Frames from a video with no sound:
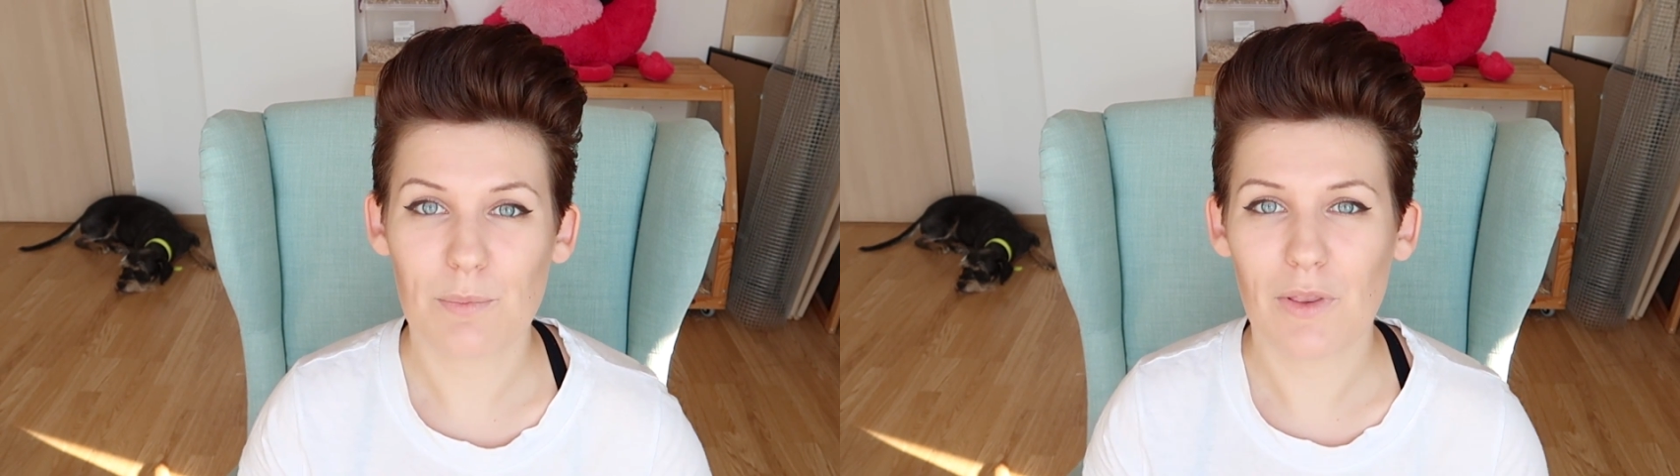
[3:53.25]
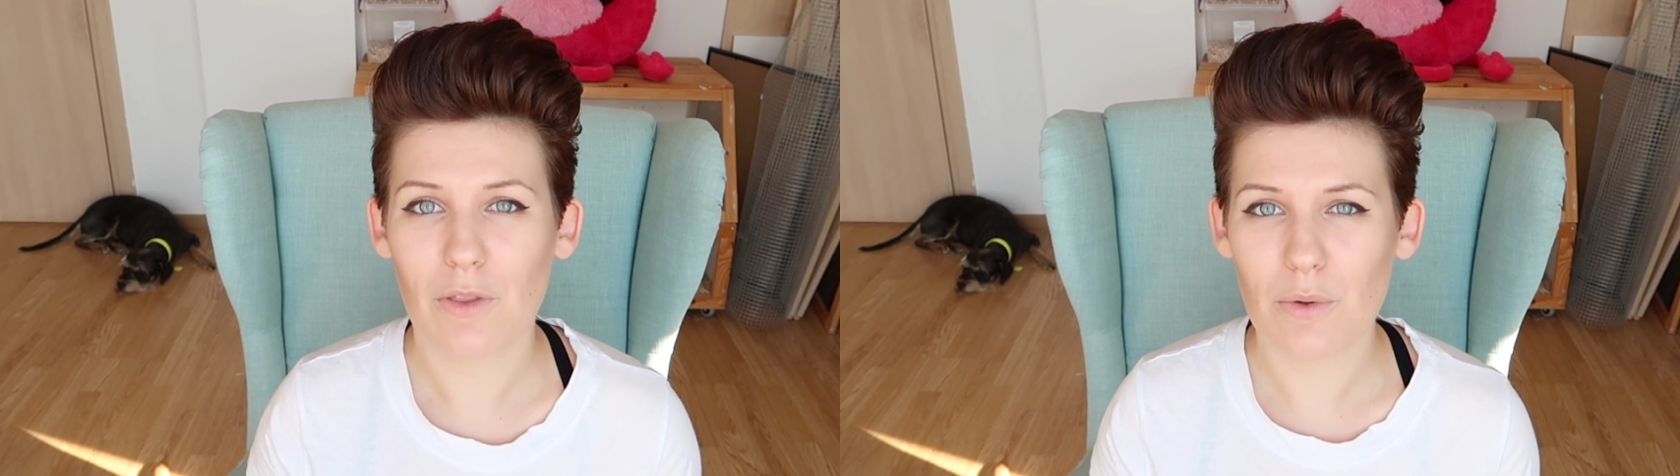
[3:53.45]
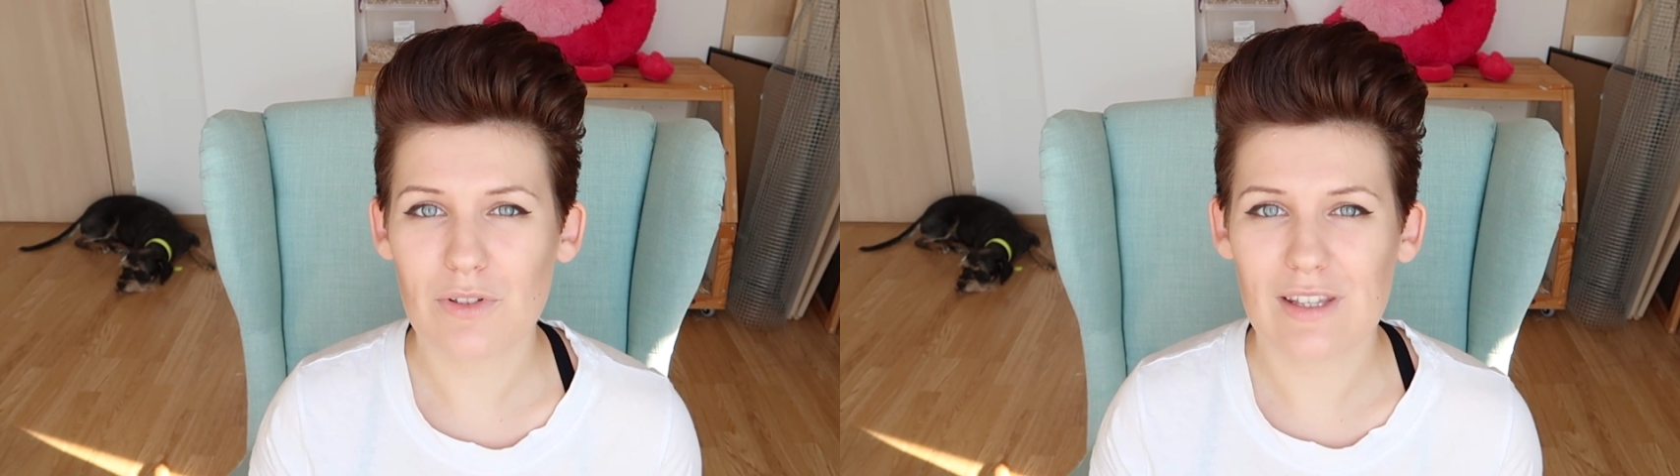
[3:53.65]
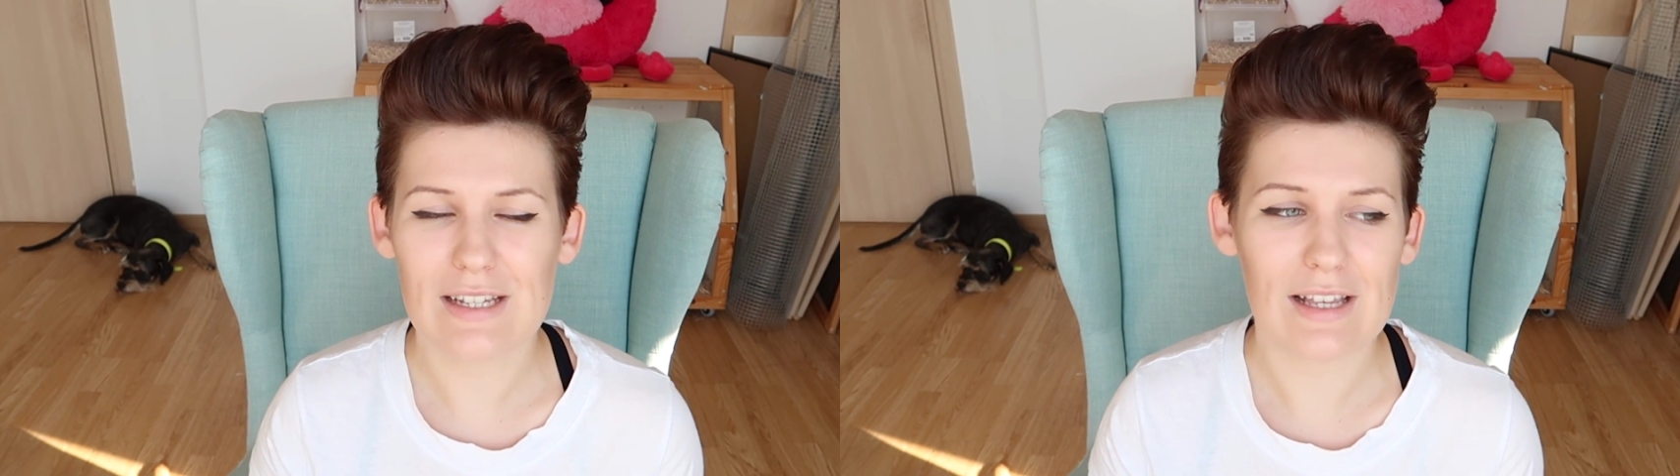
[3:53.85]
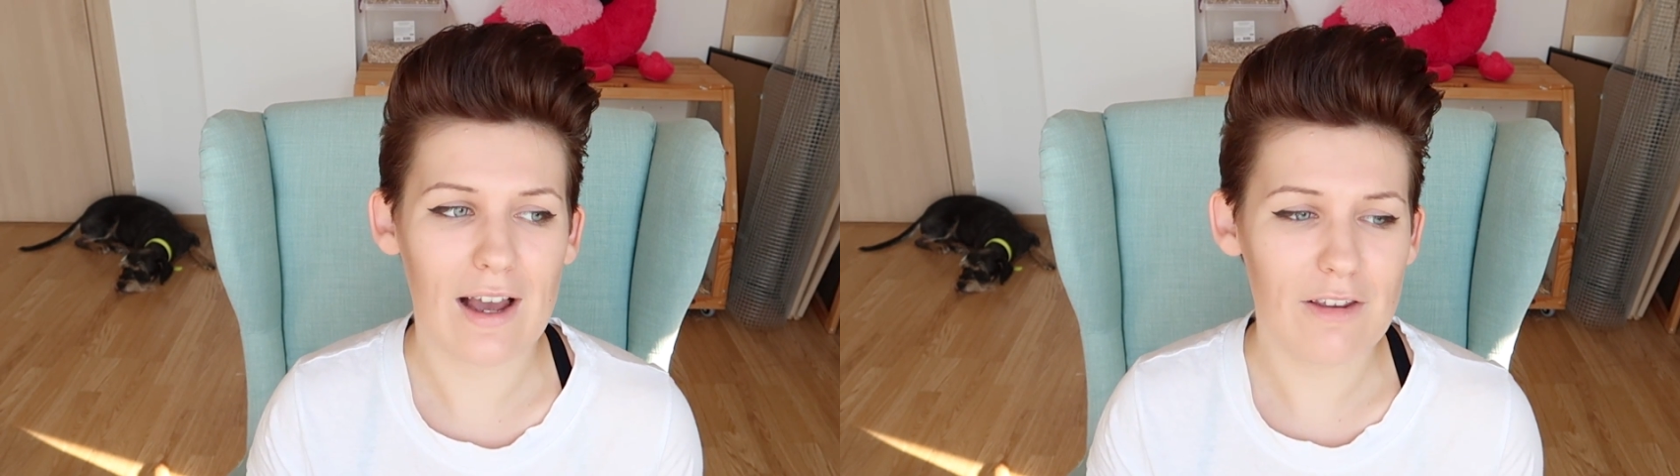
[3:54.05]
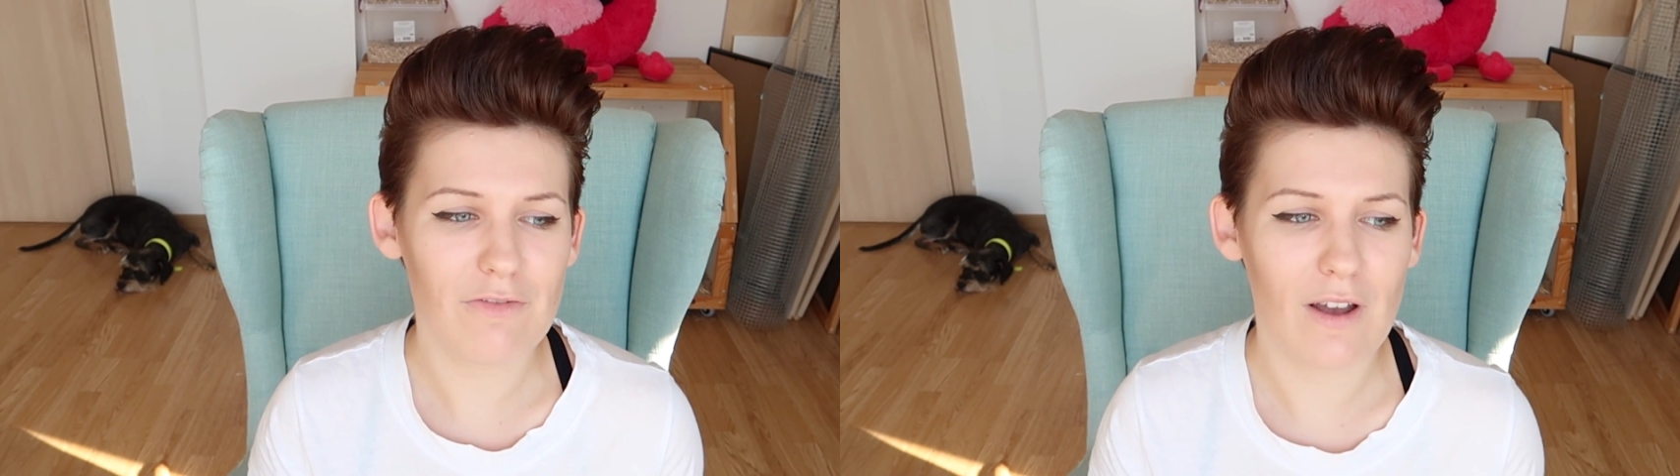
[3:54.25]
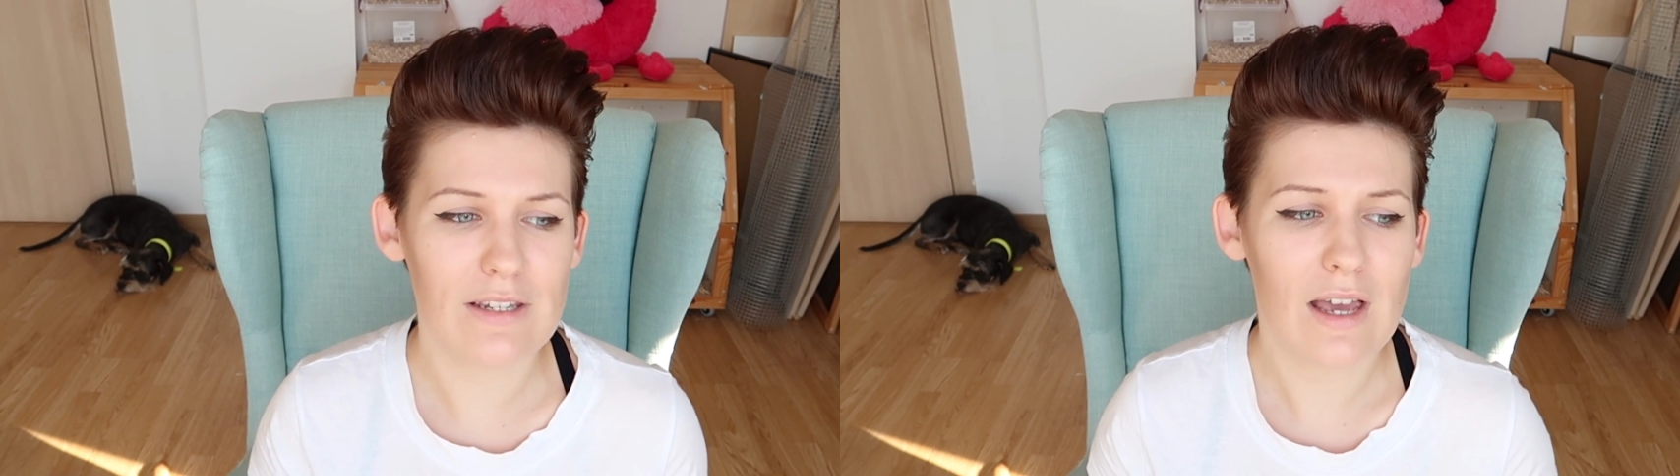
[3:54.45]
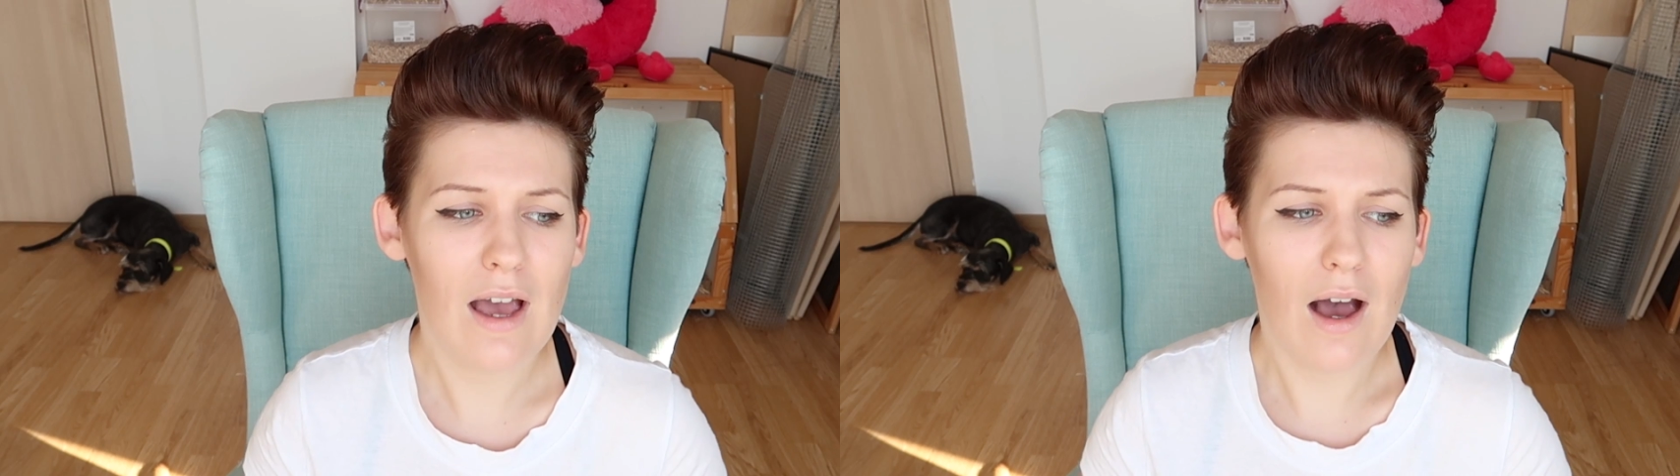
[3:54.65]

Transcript: but those things I find